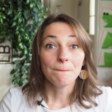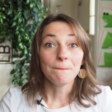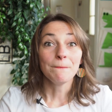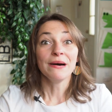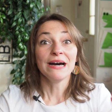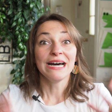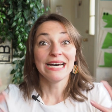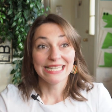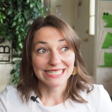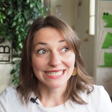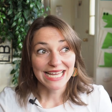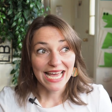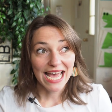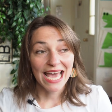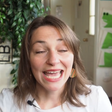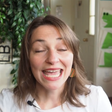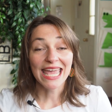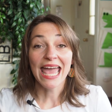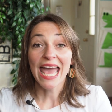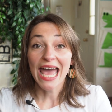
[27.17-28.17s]
but
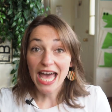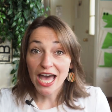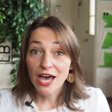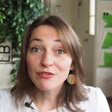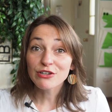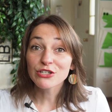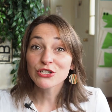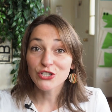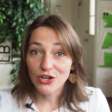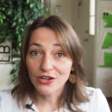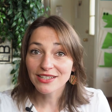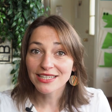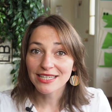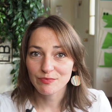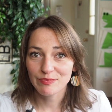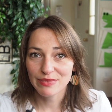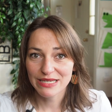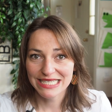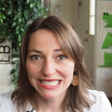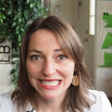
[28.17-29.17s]
I have a
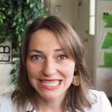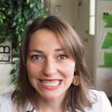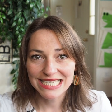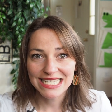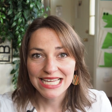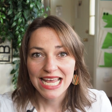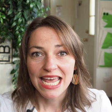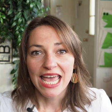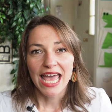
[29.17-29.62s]
chocolate business